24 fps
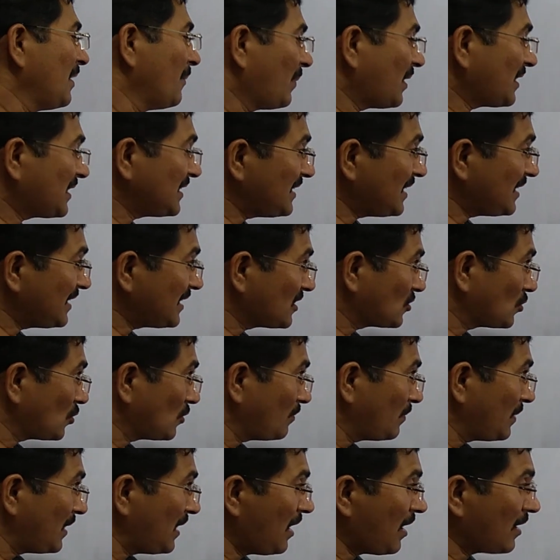But here it should
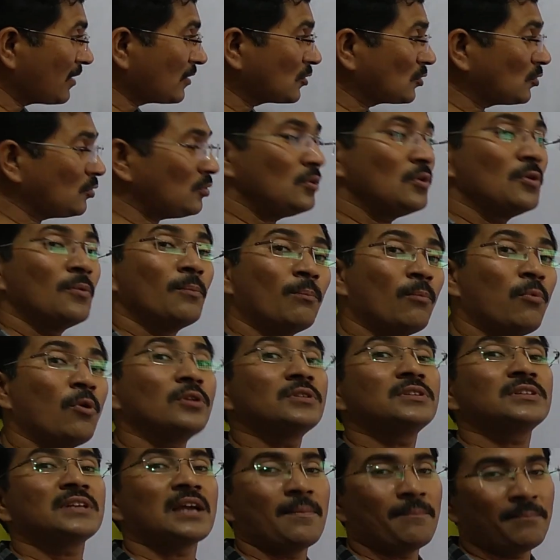belong to both
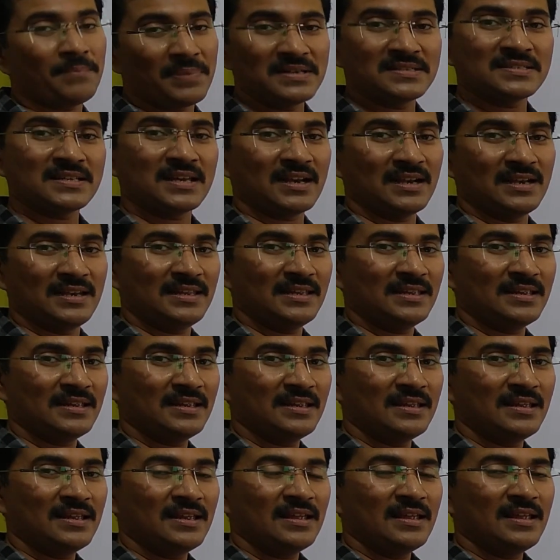compulsorily.
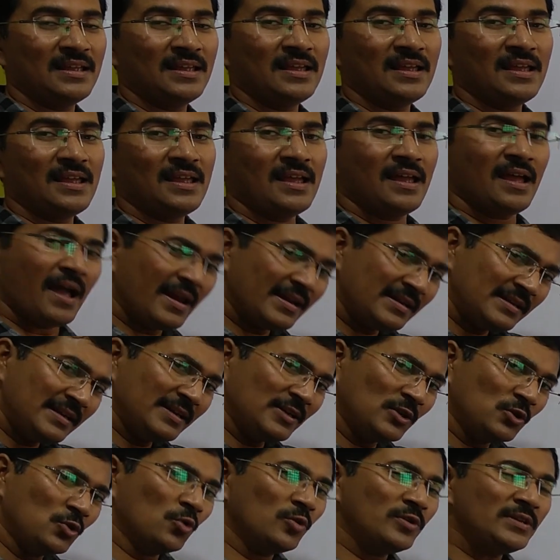And in
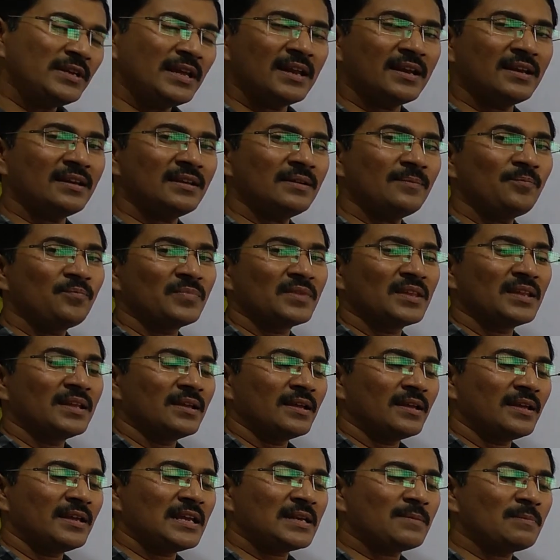union,
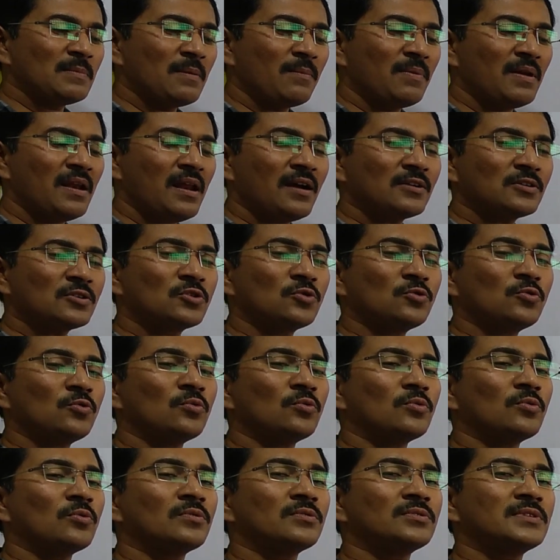it may belong to
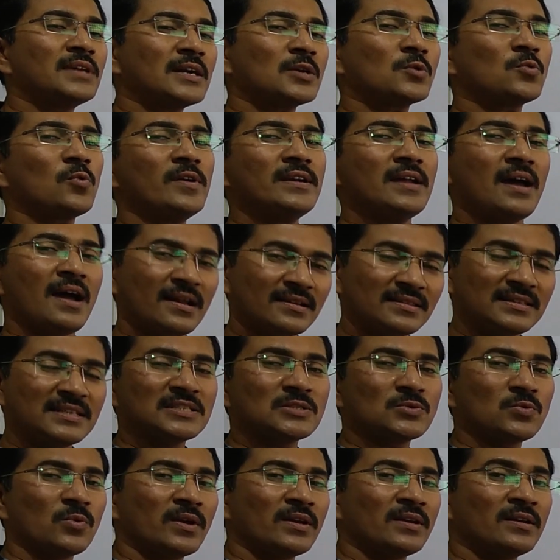that one or this
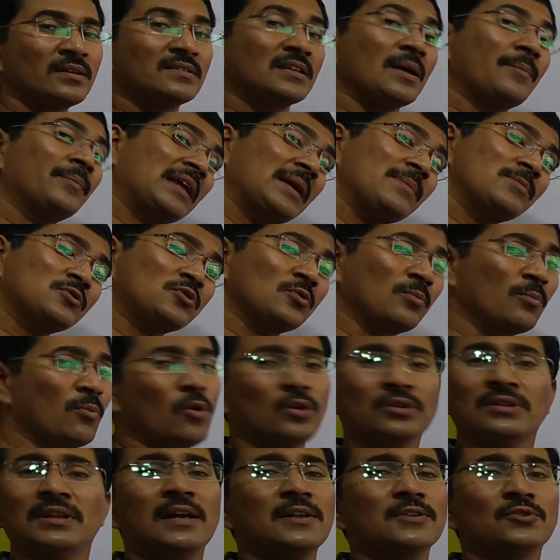one, sometimes to both
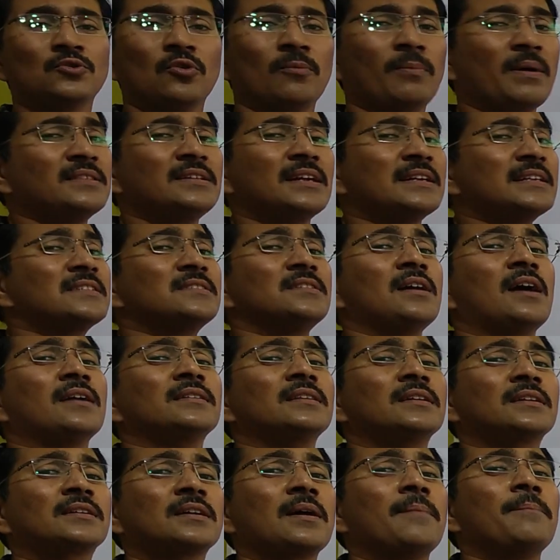also, but that is not the
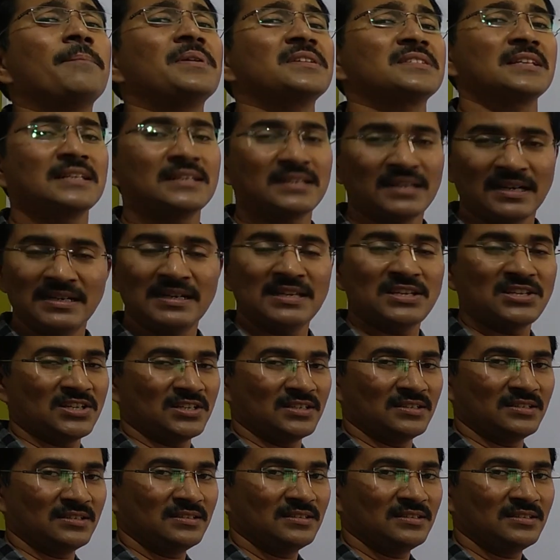compulsory condition.